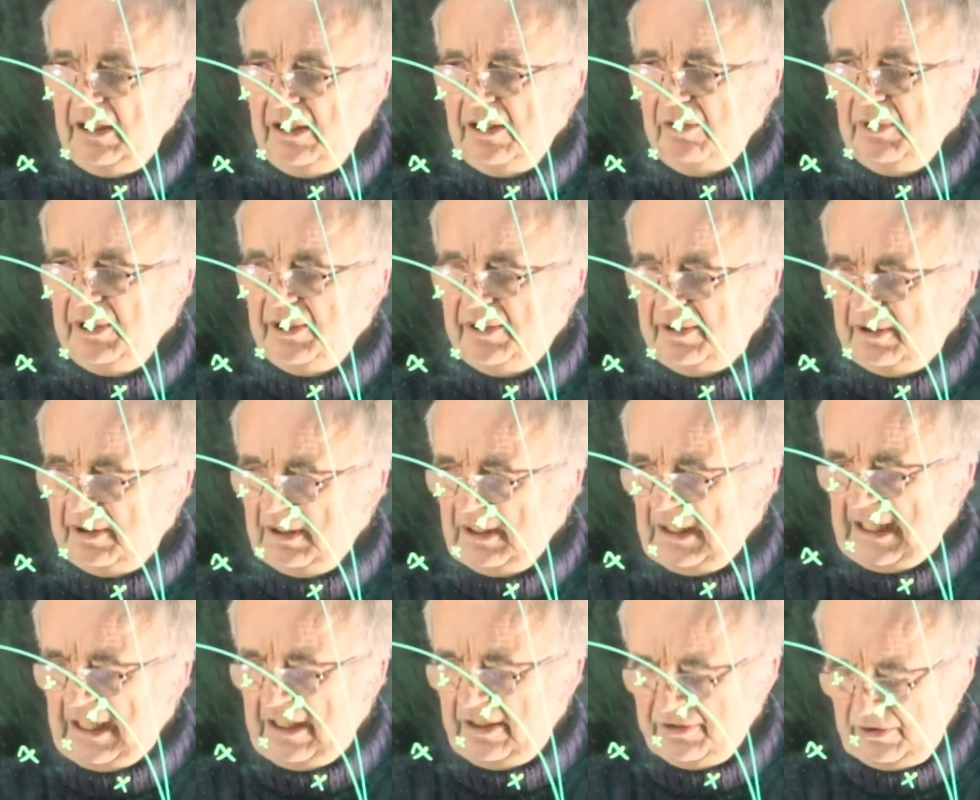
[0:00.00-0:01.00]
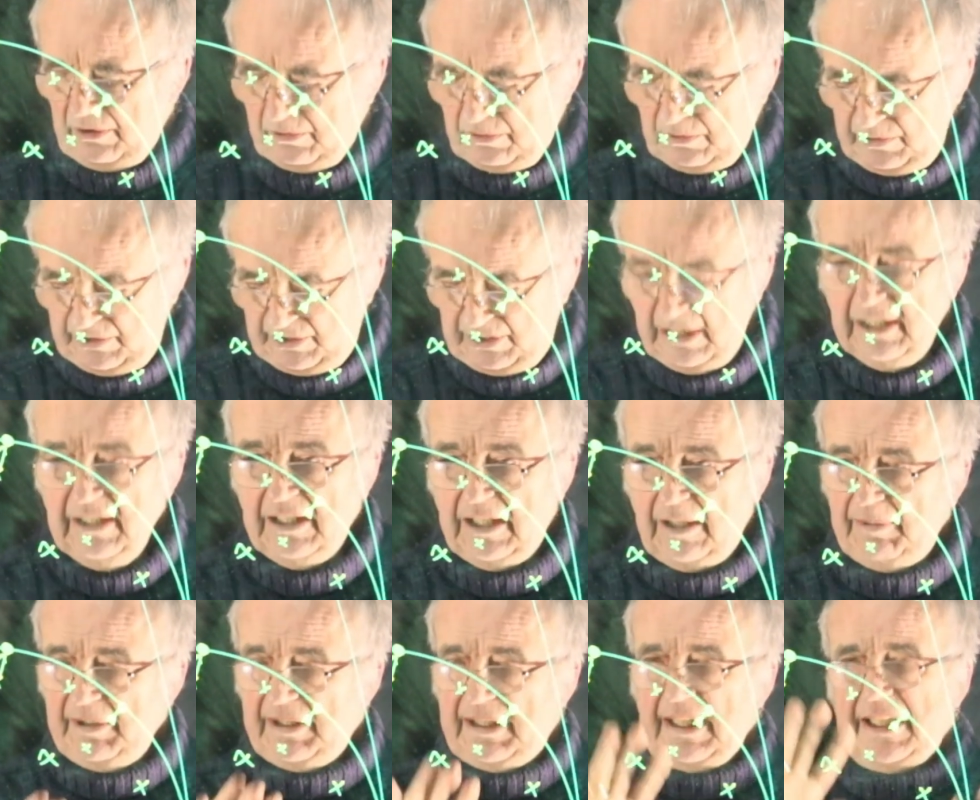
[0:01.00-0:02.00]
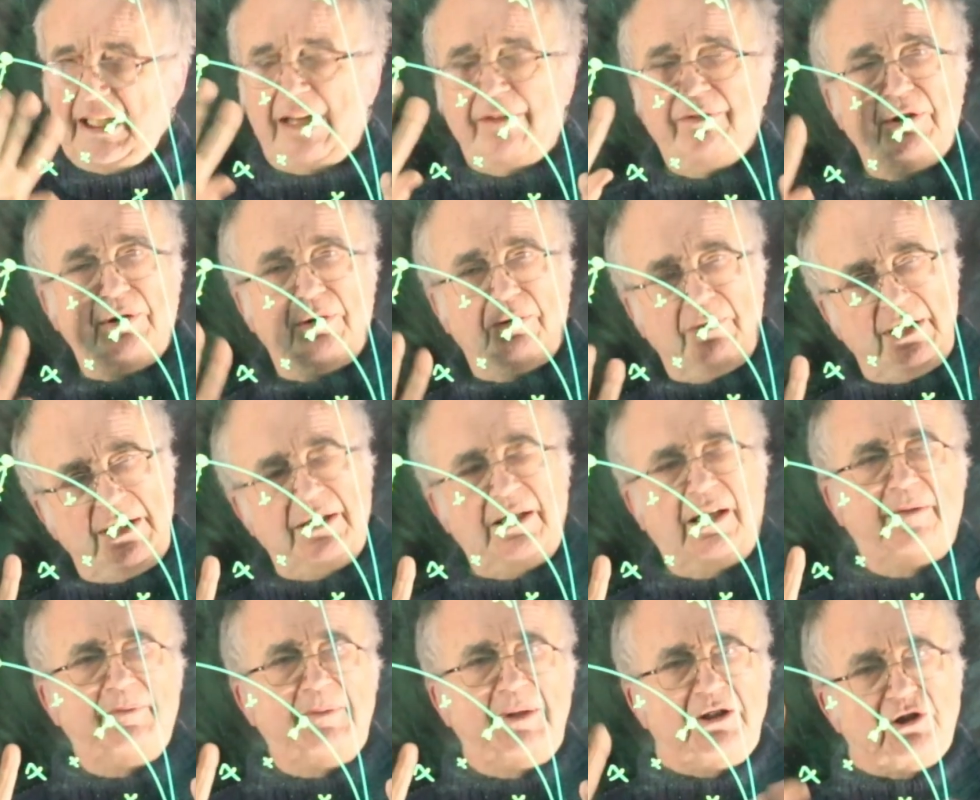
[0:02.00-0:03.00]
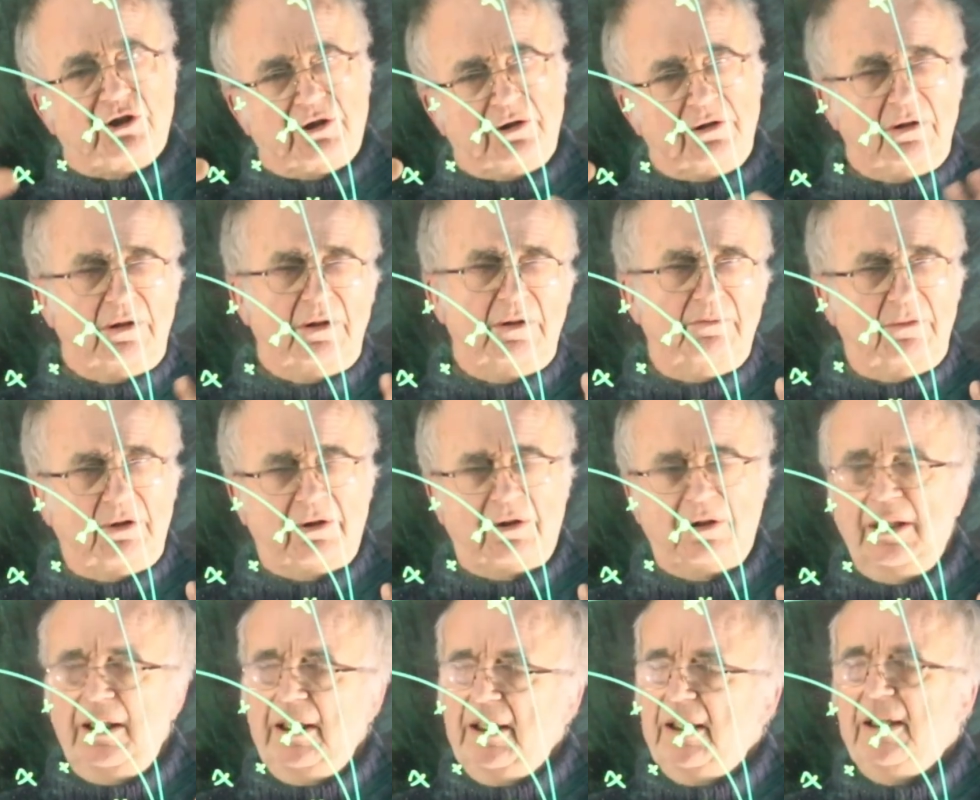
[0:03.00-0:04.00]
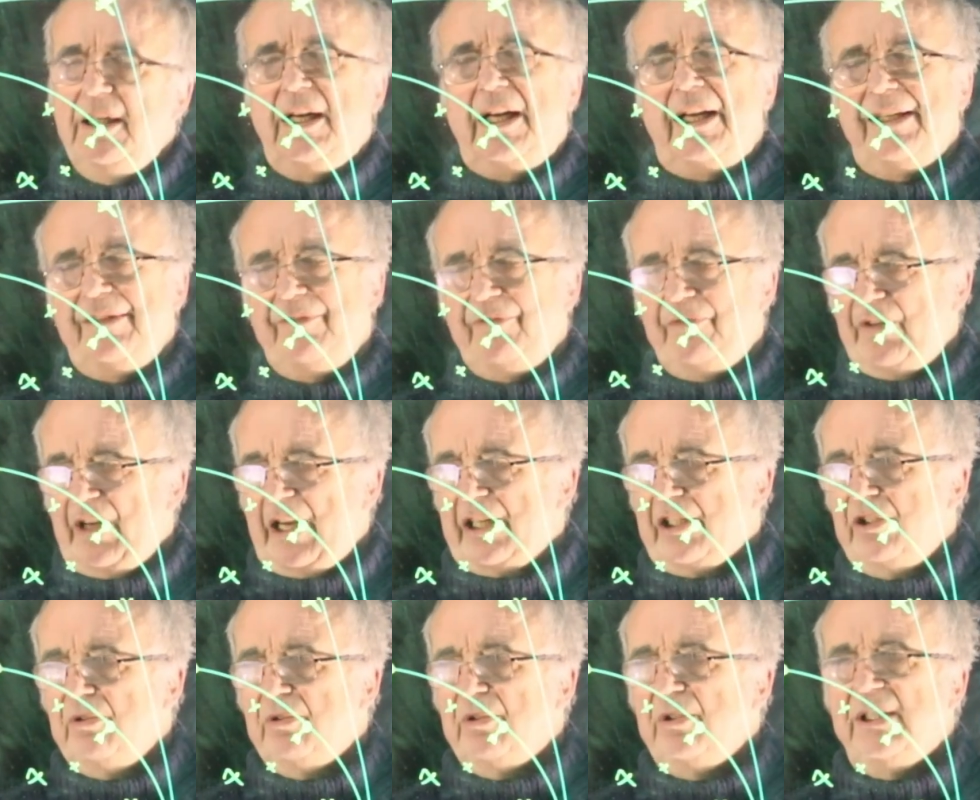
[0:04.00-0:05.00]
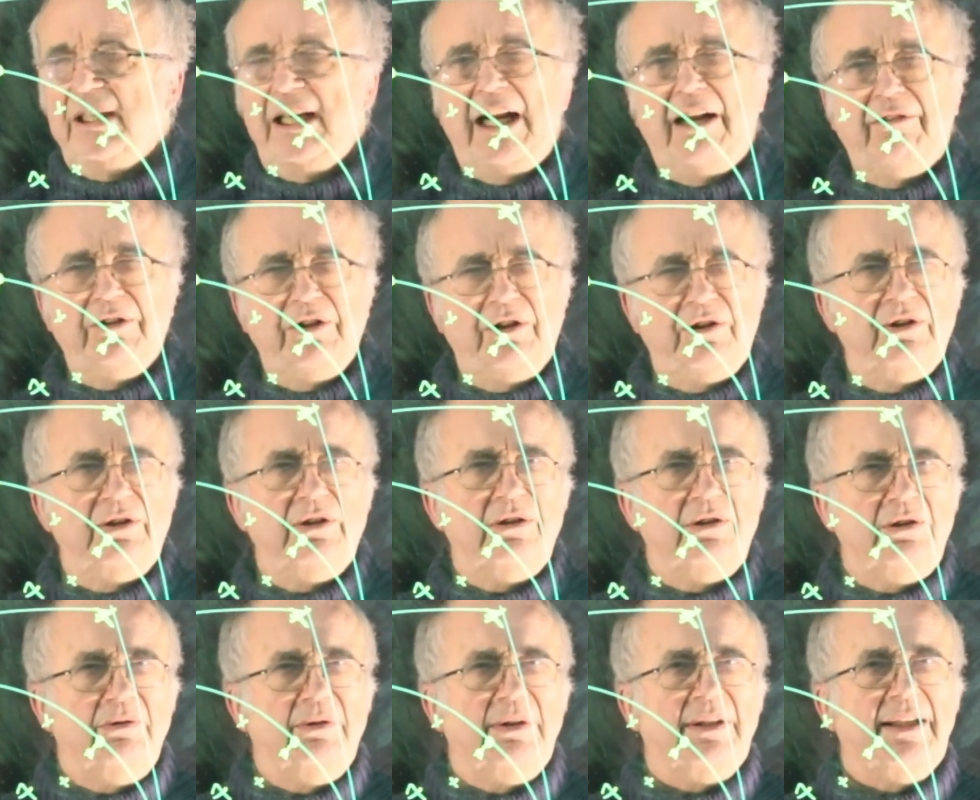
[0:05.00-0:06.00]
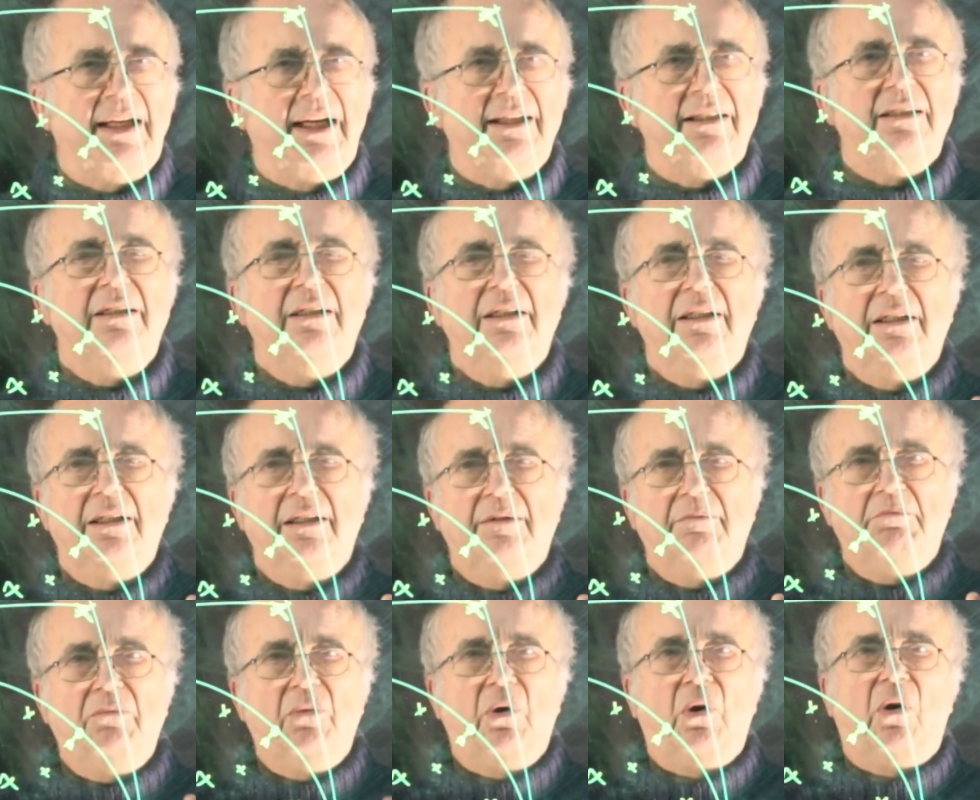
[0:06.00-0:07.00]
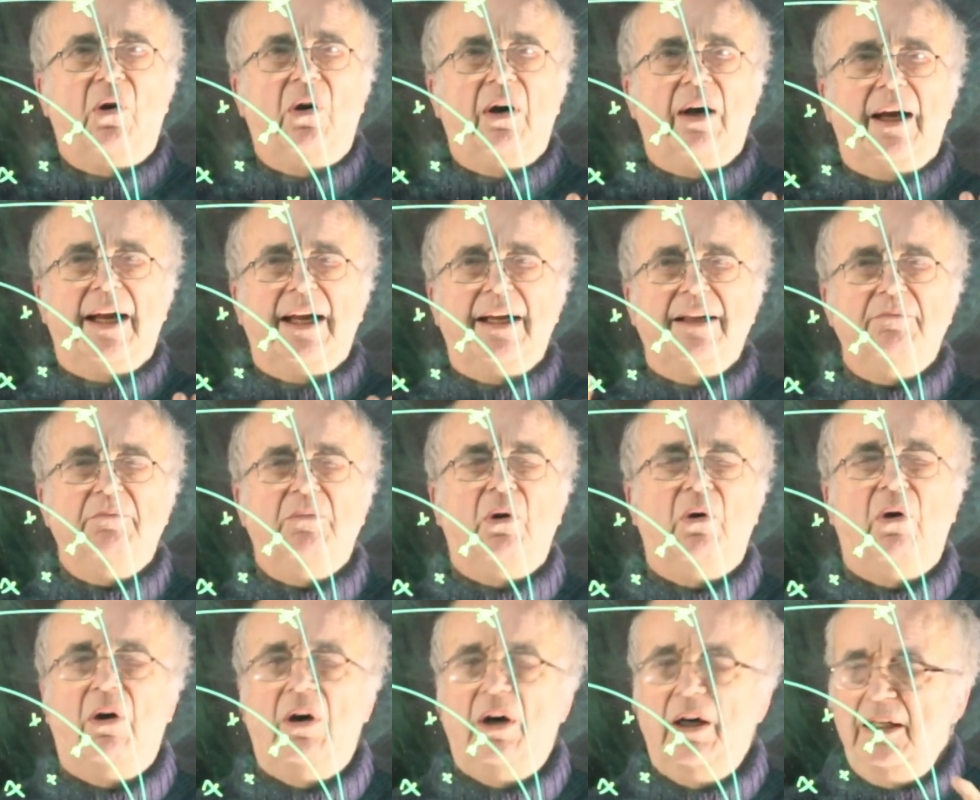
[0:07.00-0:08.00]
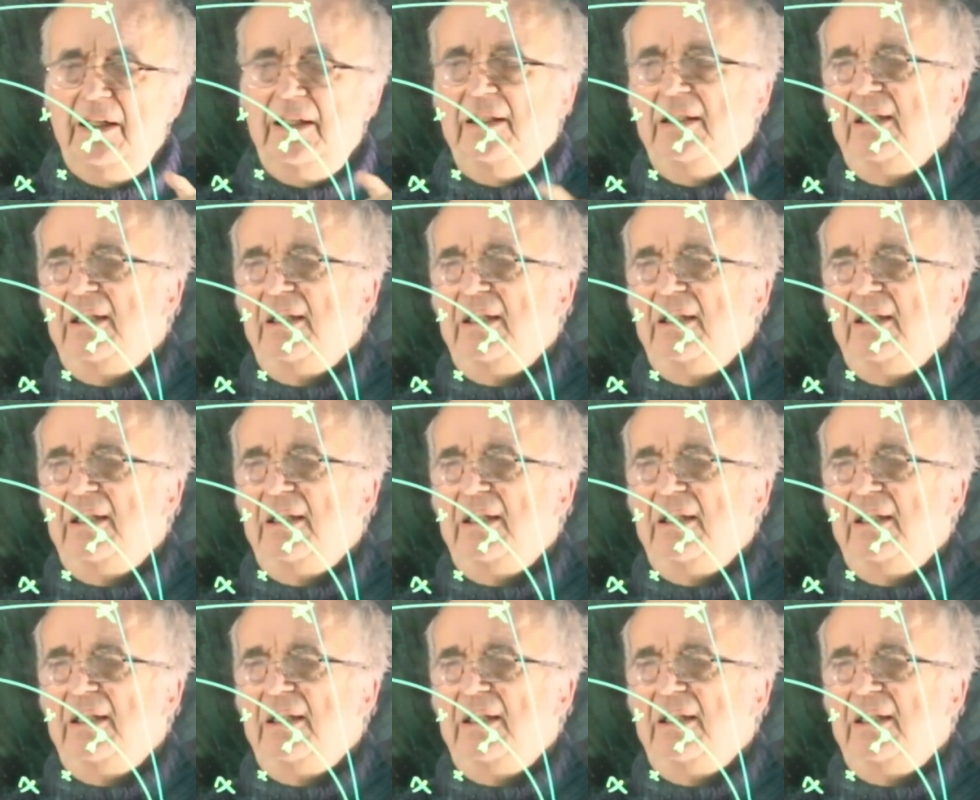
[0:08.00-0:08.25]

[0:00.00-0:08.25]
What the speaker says: with household goods, and we then have a 3-dimensional model. and in fact you can carry on doing that more and more.